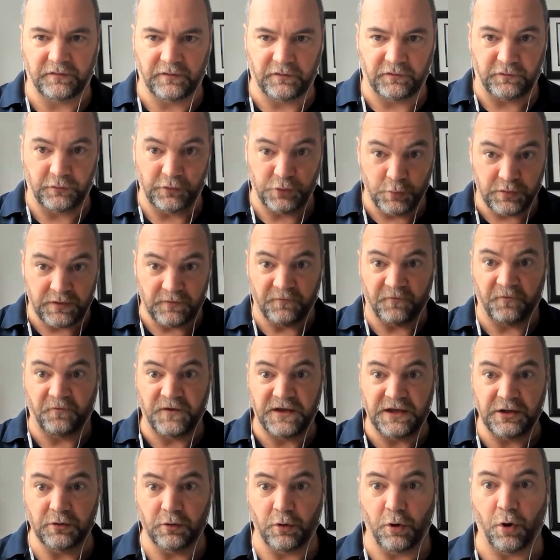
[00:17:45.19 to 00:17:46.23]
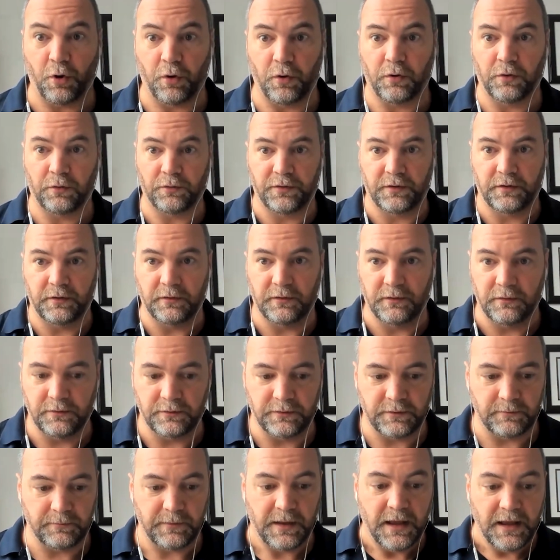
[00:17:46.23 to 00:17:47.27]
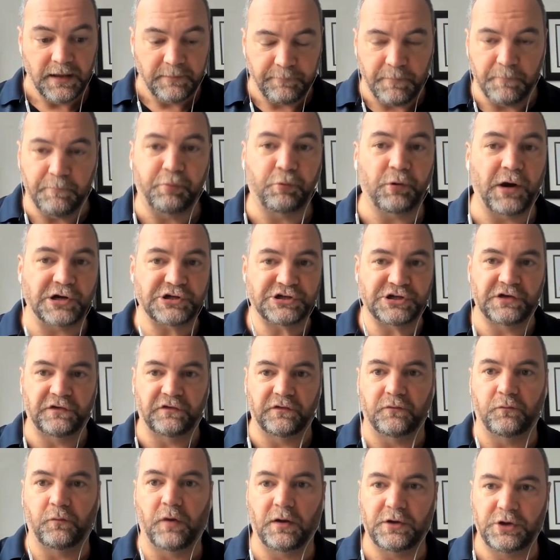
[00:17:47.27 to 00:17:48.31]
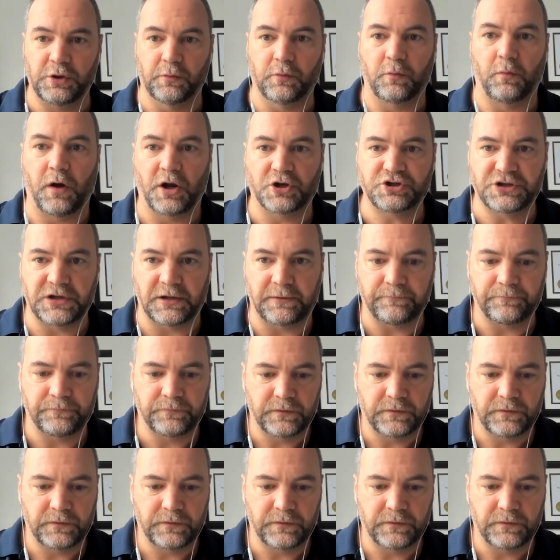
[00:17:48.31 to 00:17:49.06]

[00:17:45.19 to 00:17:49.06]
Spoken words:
so you can feel all the impressions of what you're watching.